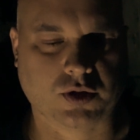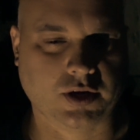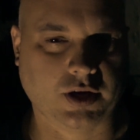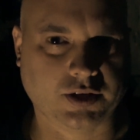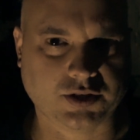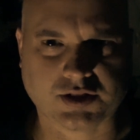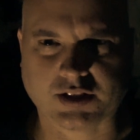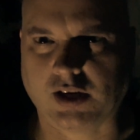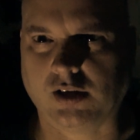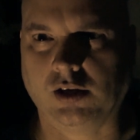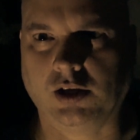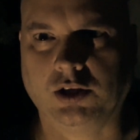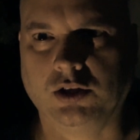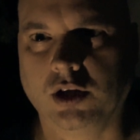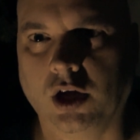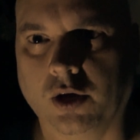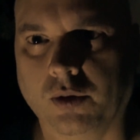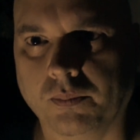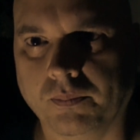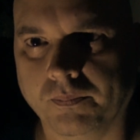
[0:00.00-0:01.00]
with an unsettling
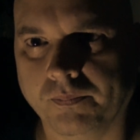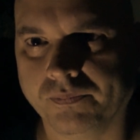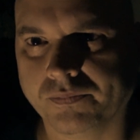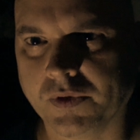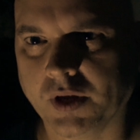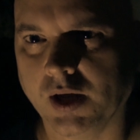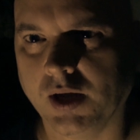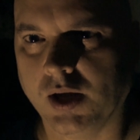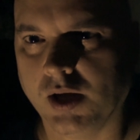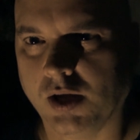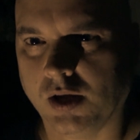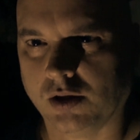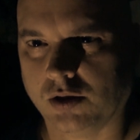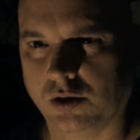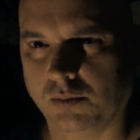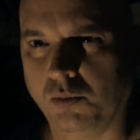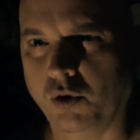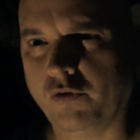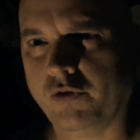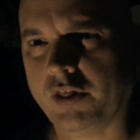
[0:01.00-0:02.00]
note.
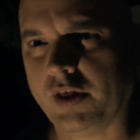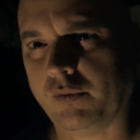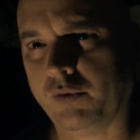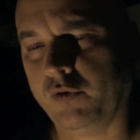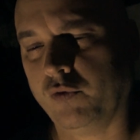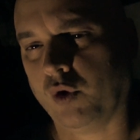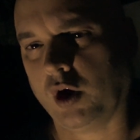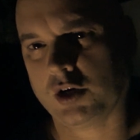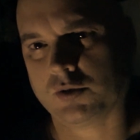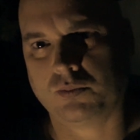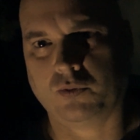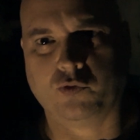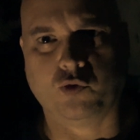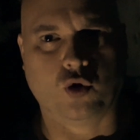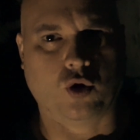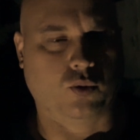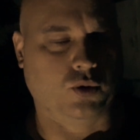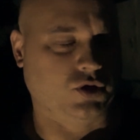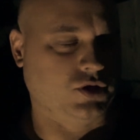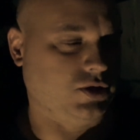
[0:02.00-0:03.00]
The movie that we've watched
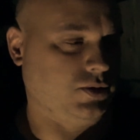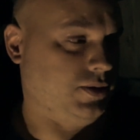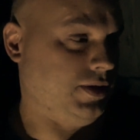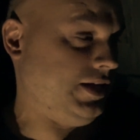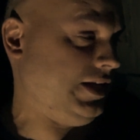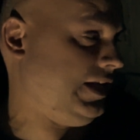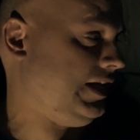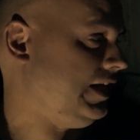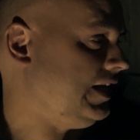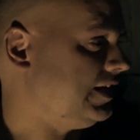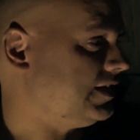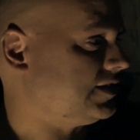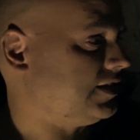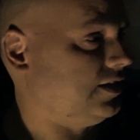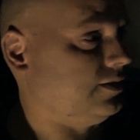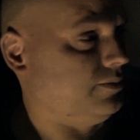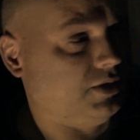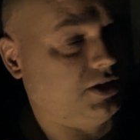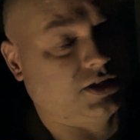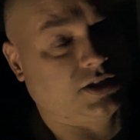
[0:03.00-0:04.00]
before would be
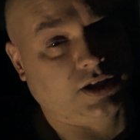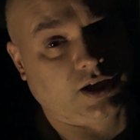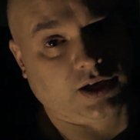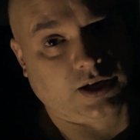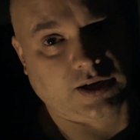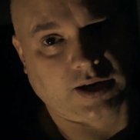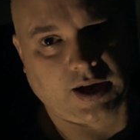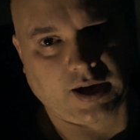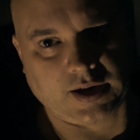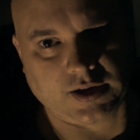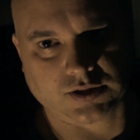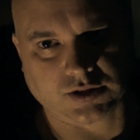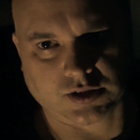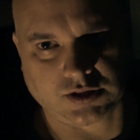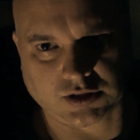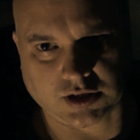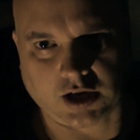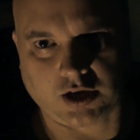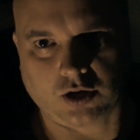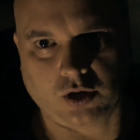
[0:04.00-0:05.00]
easy to be seen as a
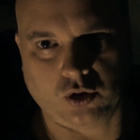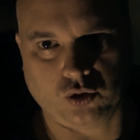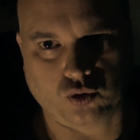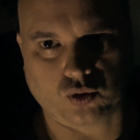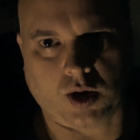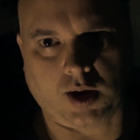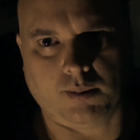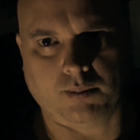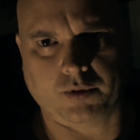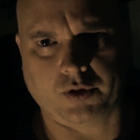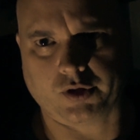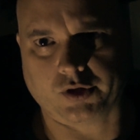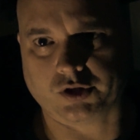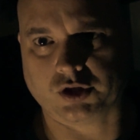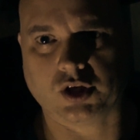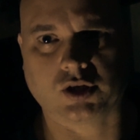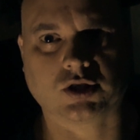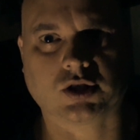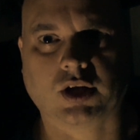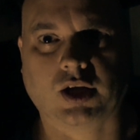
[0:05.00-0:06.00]
psychodrama,
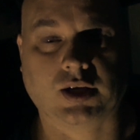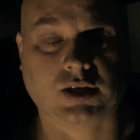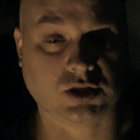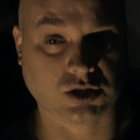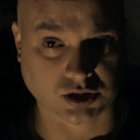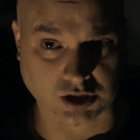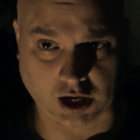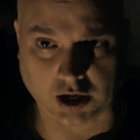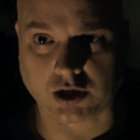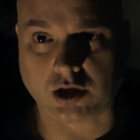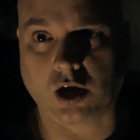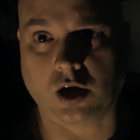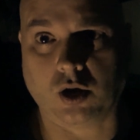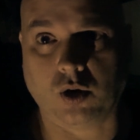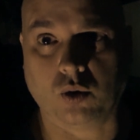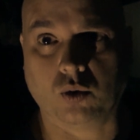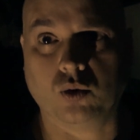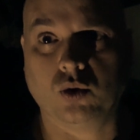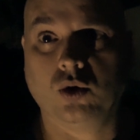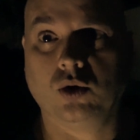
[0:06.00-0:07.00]
just like
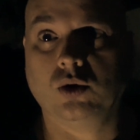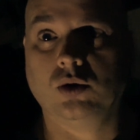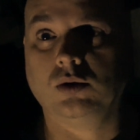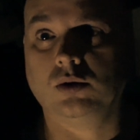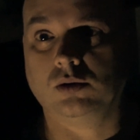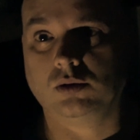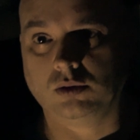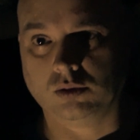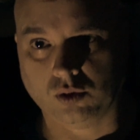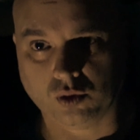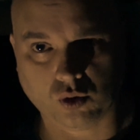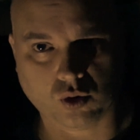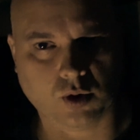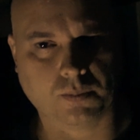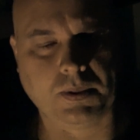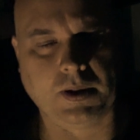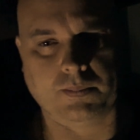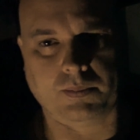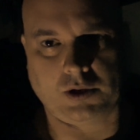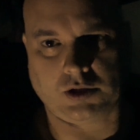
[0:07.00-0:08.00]
Psycho
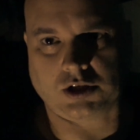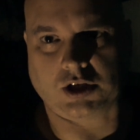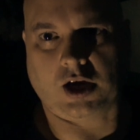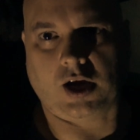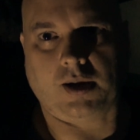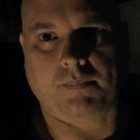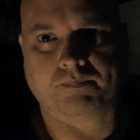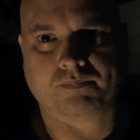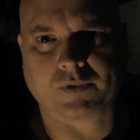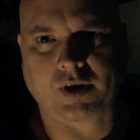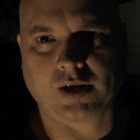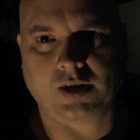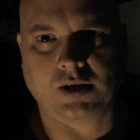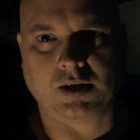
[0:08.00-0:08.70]
or Peeping Tom.